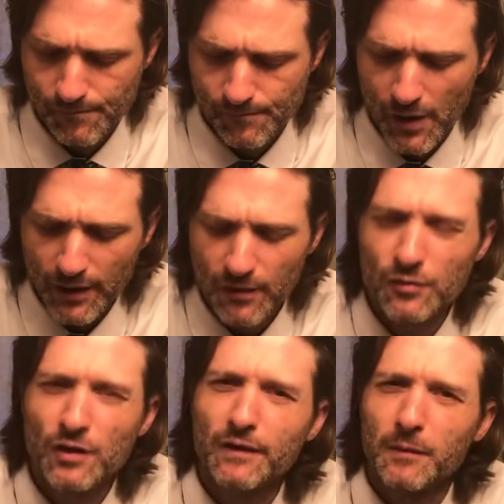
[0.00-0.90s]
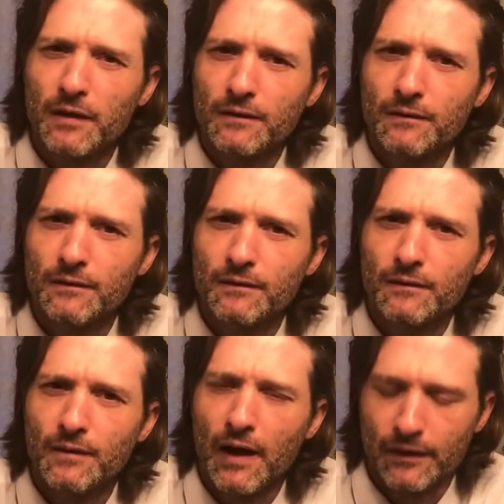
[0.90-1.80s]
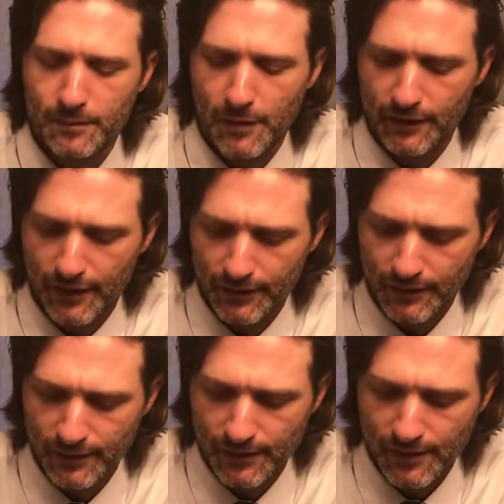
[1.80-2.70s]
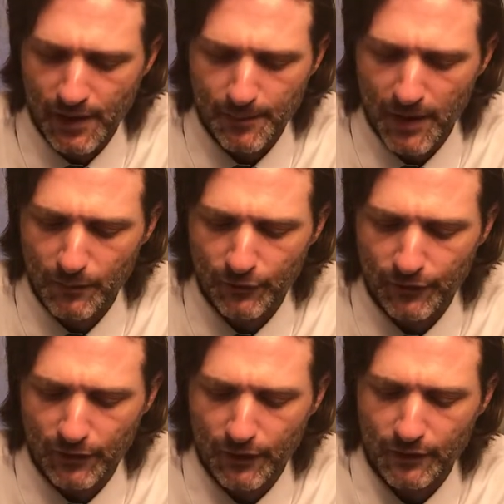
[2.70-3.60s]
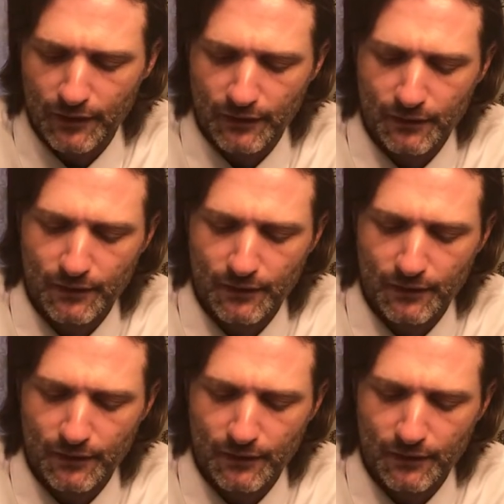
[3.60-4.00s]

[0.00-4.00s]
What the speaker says: Why do you trust me? Asked Montag. A man moved in the darkness.